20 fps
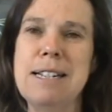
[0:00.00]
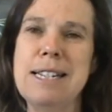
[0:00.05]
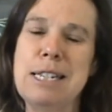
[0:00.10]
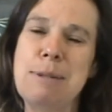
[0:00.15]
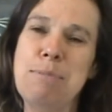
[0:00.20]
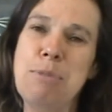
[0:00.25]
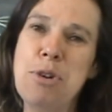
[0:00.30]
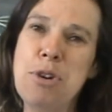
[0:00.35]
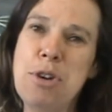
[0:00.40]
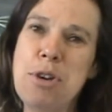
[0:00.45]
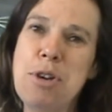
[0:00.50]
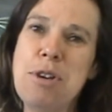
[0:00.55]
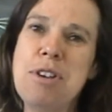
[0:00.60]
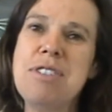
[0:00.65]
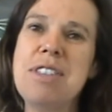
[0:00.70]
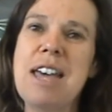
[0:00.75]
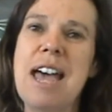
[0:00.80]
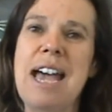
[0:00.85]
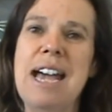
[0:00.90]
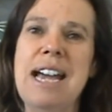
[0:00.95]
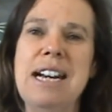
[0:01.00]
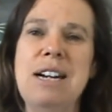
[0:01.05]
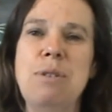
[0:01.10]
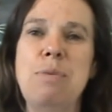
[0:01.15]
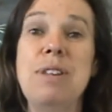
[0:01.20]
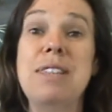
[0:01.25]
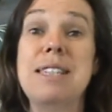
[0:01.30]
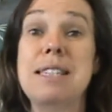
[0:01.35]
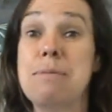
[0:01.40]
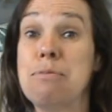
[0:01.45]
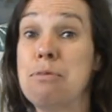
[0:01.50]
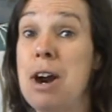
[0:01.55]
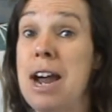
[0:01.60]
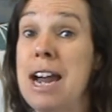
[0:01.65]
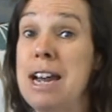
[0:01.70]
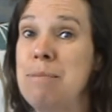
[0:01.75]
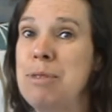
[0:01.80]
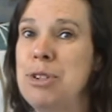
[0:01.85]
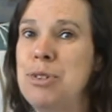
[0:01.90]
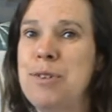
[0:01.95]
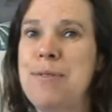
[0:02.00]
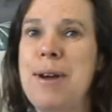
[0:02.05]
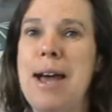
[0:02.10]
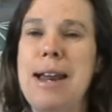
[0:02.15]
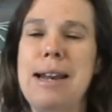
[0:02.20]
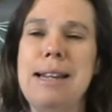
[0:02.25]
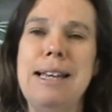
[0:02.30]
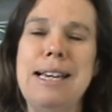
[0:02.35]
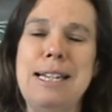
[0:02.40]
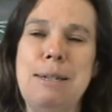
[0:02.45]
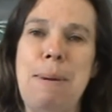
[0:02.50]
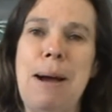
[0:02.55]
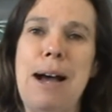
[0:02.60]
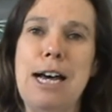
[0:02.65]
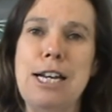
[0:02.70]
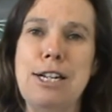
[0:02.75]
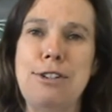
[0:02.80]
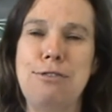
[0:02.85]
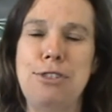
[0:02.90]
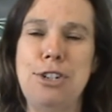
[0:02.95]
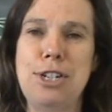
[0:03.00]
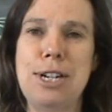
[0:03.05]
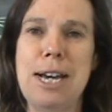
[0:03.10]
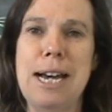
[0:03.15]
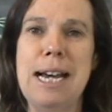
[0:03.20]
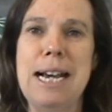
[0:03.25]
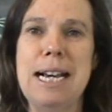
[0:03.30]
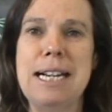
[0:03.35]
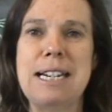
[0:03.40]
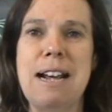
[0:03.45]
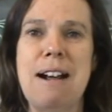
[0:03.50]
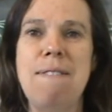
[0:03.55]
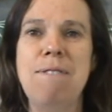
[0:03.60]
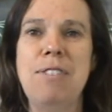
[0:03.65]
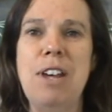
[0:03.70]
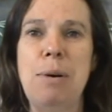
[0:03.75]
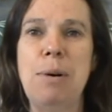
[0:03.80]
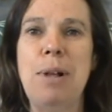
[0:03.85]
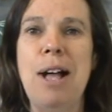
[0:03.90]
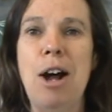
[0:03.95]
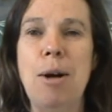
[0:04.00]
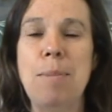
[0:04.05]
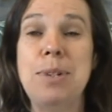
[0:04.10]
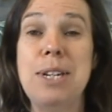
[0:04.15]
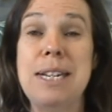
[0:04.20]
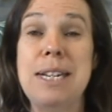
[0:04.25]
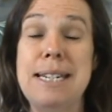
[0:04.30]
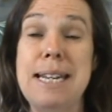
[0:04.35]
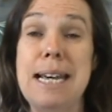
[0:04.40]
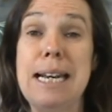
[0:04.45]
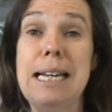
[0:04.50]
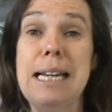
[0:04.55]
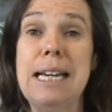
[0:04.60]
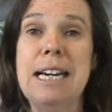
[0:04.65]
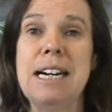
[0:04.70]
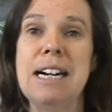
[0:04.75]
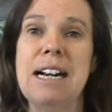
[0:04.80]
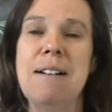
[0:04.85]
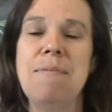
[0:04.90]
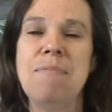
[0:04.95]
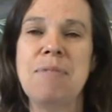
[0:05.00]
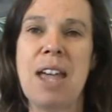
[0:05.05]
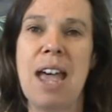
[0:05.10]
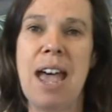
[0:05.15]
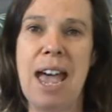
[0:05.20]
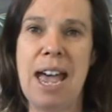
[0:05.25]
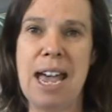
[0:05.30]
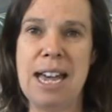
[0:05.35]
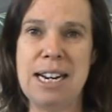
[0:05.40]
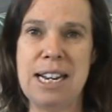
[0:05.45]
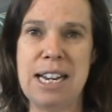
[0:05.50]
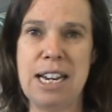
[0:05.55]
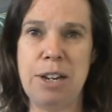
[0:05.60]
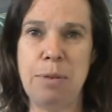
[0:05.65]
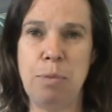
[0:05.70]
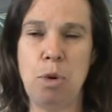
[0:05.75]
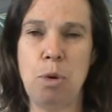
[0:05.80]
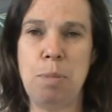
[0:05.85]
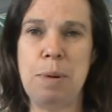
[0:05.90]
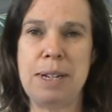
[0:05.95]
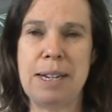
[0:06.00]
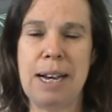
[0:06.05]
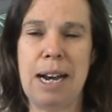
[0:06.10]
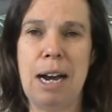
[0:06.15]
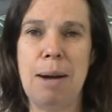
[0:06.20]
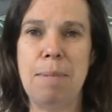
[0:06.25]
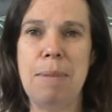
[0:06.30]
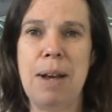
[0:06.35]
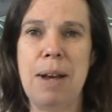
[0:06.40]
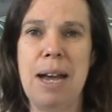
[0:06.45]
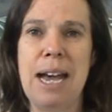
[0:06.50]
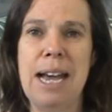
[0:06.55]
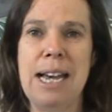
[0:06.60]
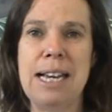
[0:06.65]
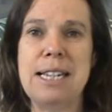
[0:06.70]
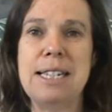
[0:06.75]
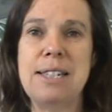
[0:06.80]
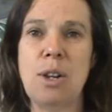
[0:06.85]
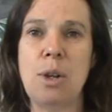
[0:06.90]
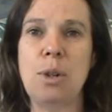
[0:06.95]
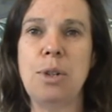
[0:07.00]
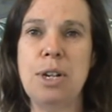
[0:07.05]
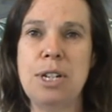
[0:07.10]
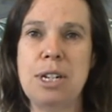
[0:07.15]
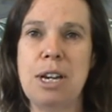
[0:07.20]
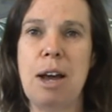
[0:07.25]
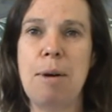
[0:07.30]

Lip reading: smooth, and with some rain, which we've had in these past few days, that will help to settle it and it will become a solid